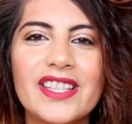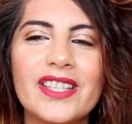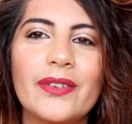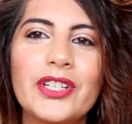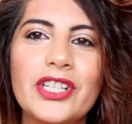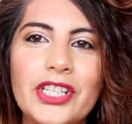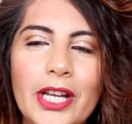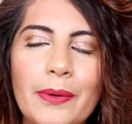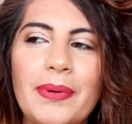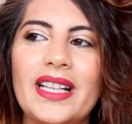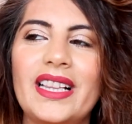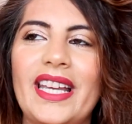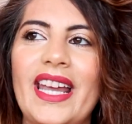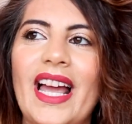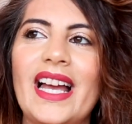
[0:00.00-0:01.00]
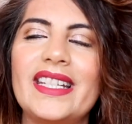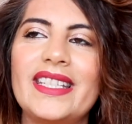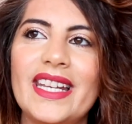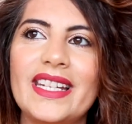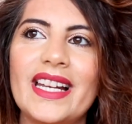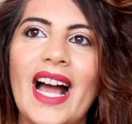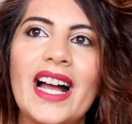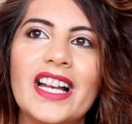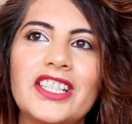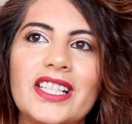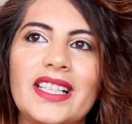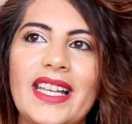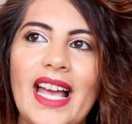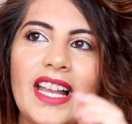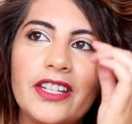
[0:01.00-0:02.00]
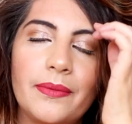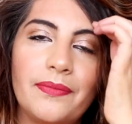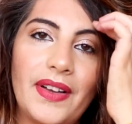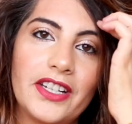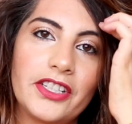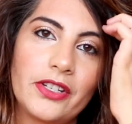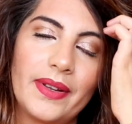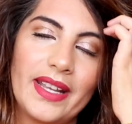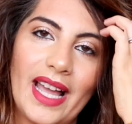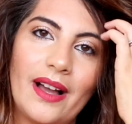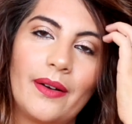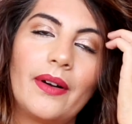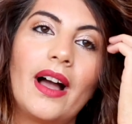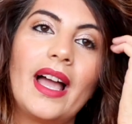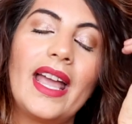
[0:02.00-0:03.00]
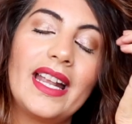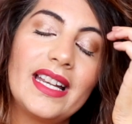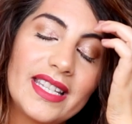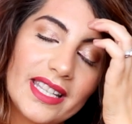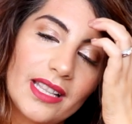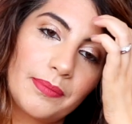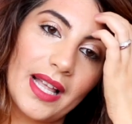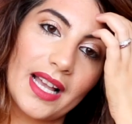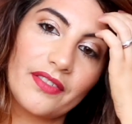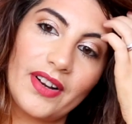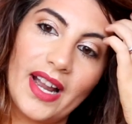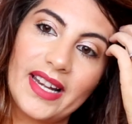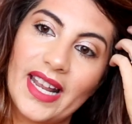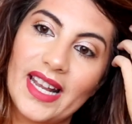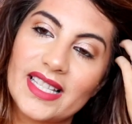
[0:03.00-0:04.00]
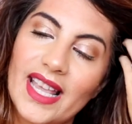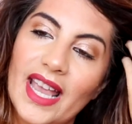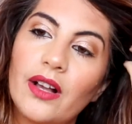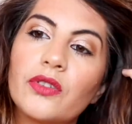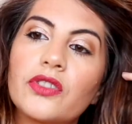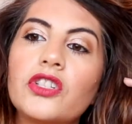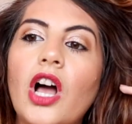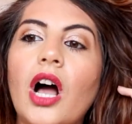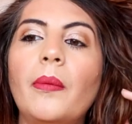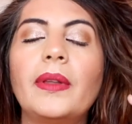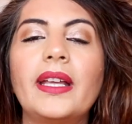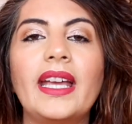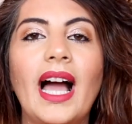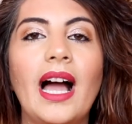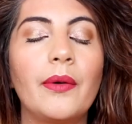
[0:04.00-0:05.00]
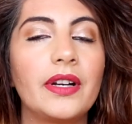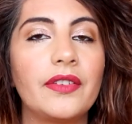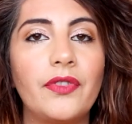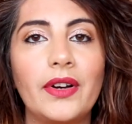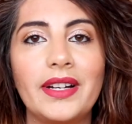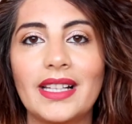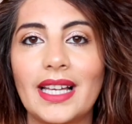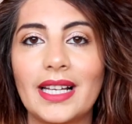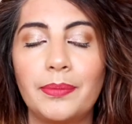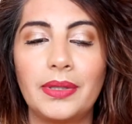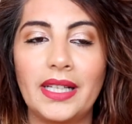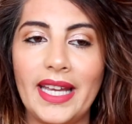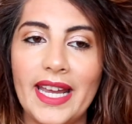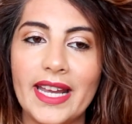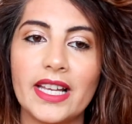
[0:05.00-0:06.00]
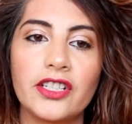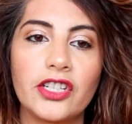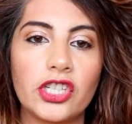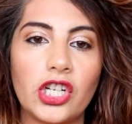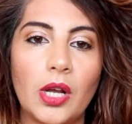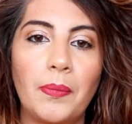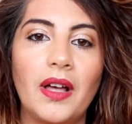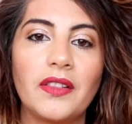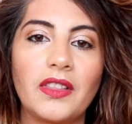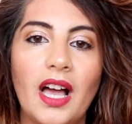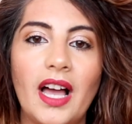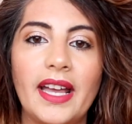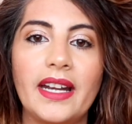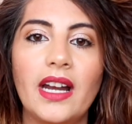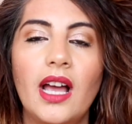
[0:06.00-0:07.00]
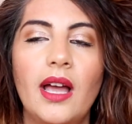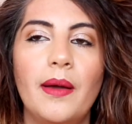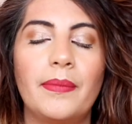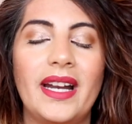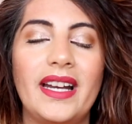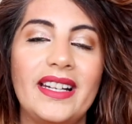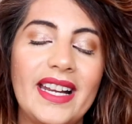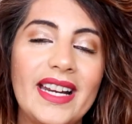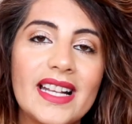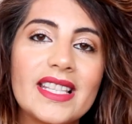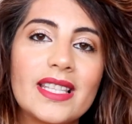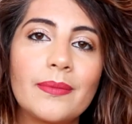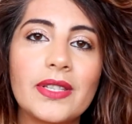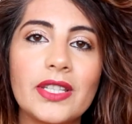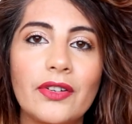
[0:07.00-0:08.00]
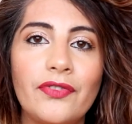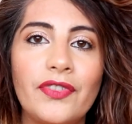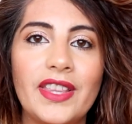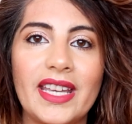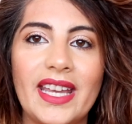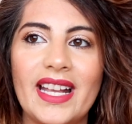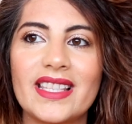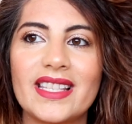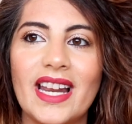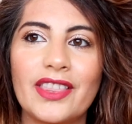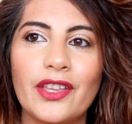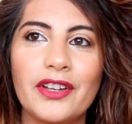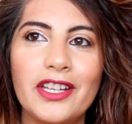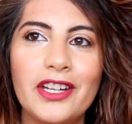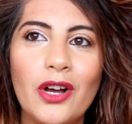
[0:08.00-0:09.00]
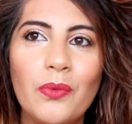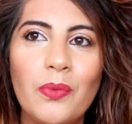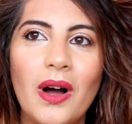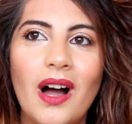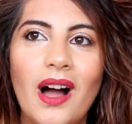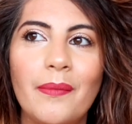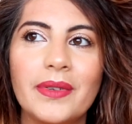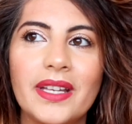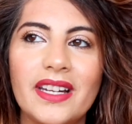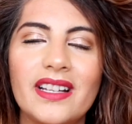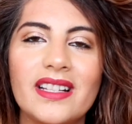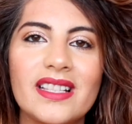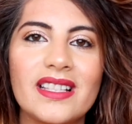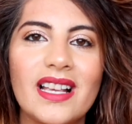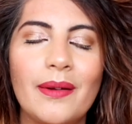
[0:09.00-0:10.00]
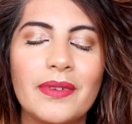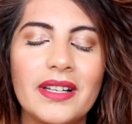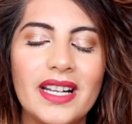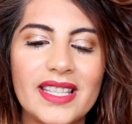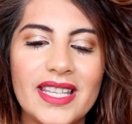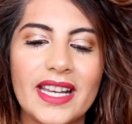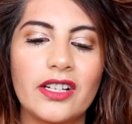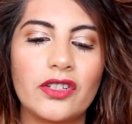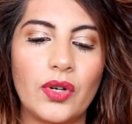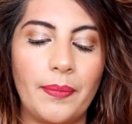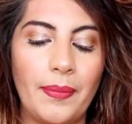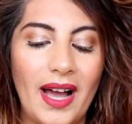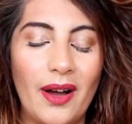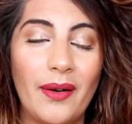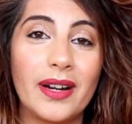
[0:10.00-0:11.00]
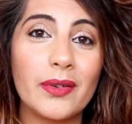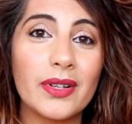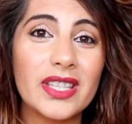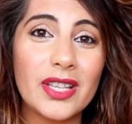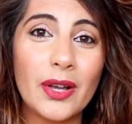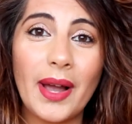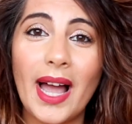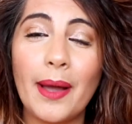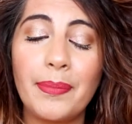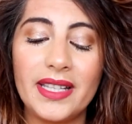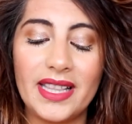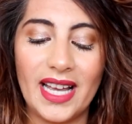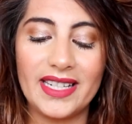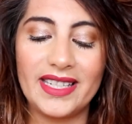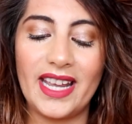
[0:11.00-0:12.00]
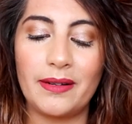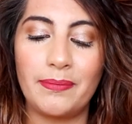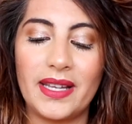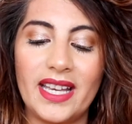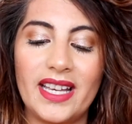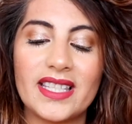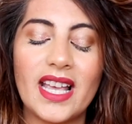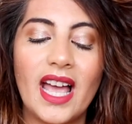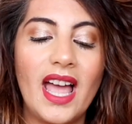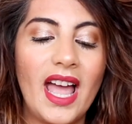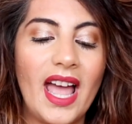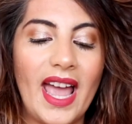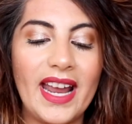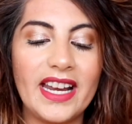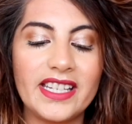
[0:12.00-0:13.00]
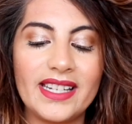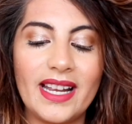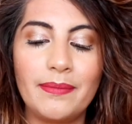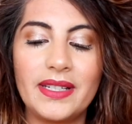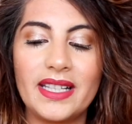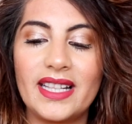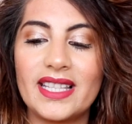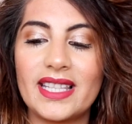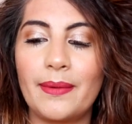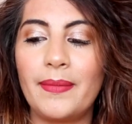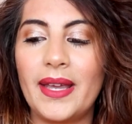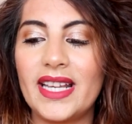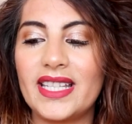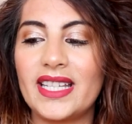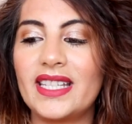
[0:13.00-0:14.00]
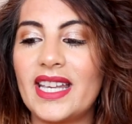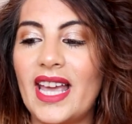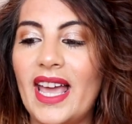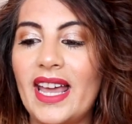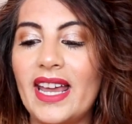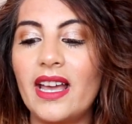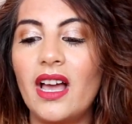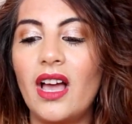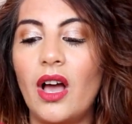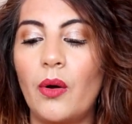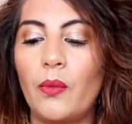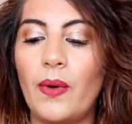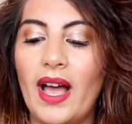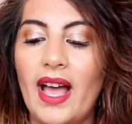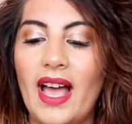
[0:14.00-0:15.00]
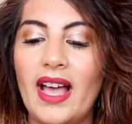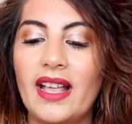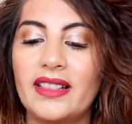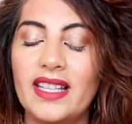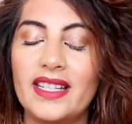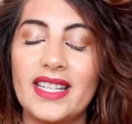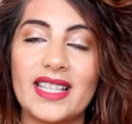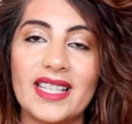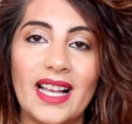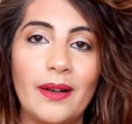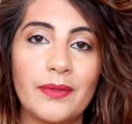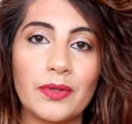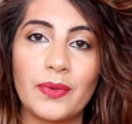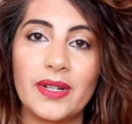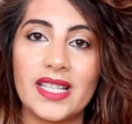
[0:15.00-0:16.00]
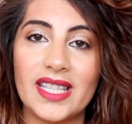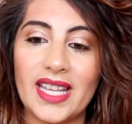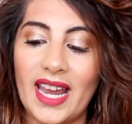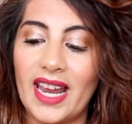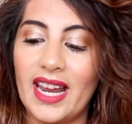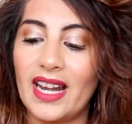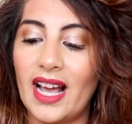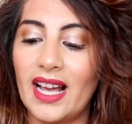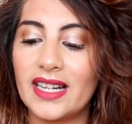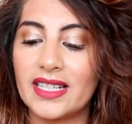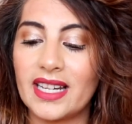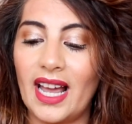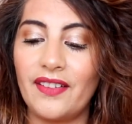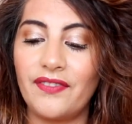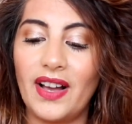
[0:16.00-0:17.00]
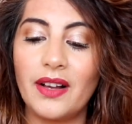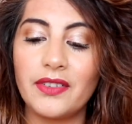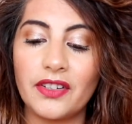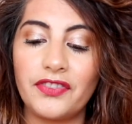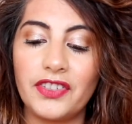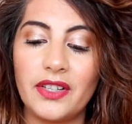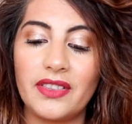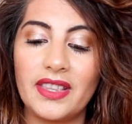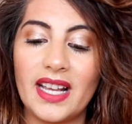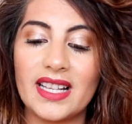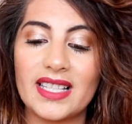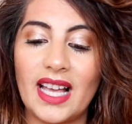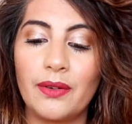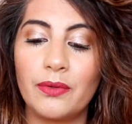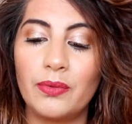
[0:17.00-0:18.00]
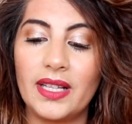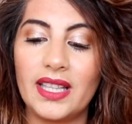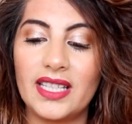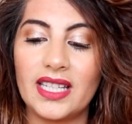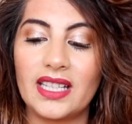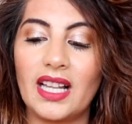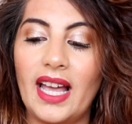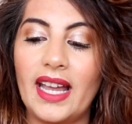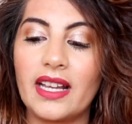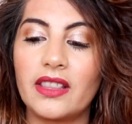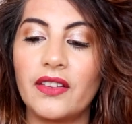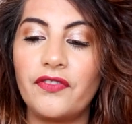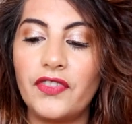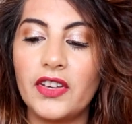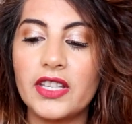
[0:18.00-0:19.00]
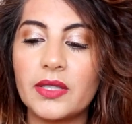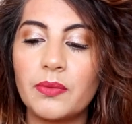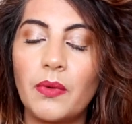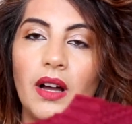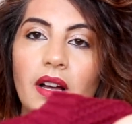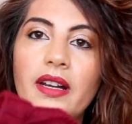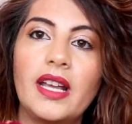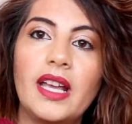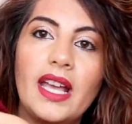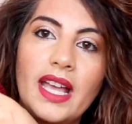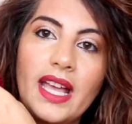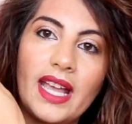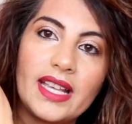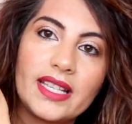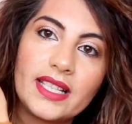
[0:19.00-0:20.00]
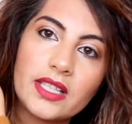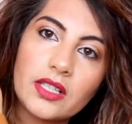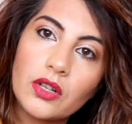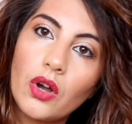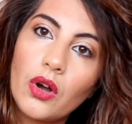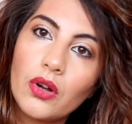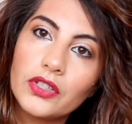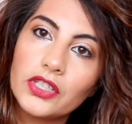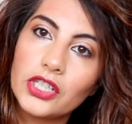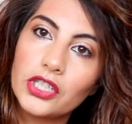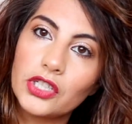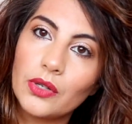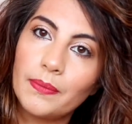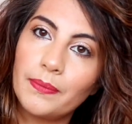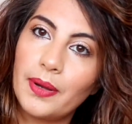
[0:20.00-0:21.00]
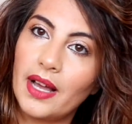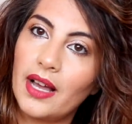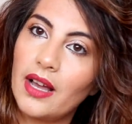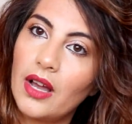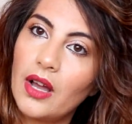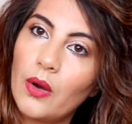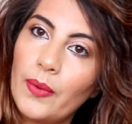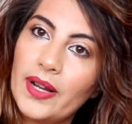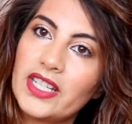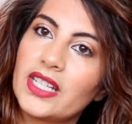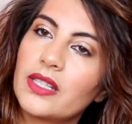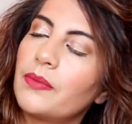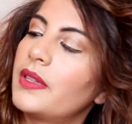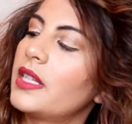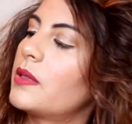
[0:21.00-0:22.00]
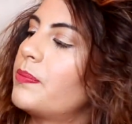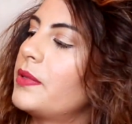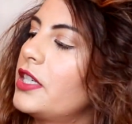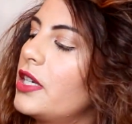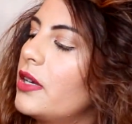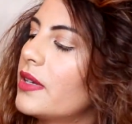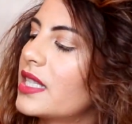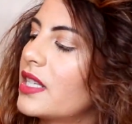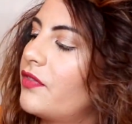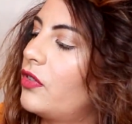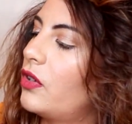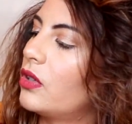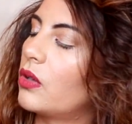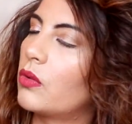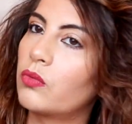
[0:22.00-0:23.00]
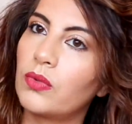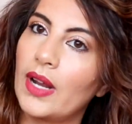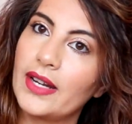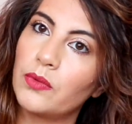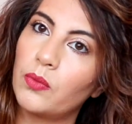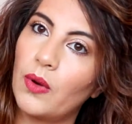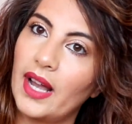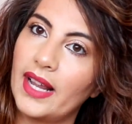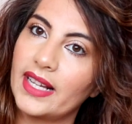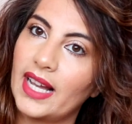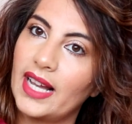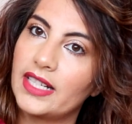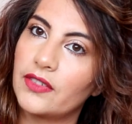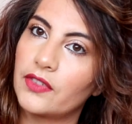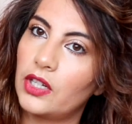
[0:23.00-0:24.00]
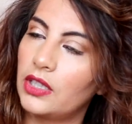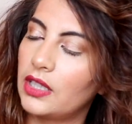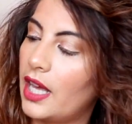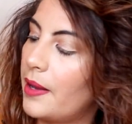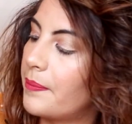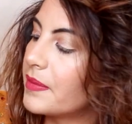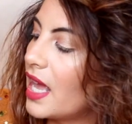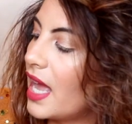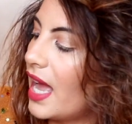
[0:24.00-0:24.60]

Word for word: So stupidly, I did actually end up venturing out into the Black Friday sales. Normally I would avoid it like a plague and just shop online, but I needed some stuff for the kids, and I thought, you know what, I'm gonna I'm gonna take a trip out, and I was so happy that I did, because H and M did this amazing day where the discounts were insane, and I found a few things that I really did like. The first one is this gorgeous jumper, which is with this beautiful red wine kind of colour,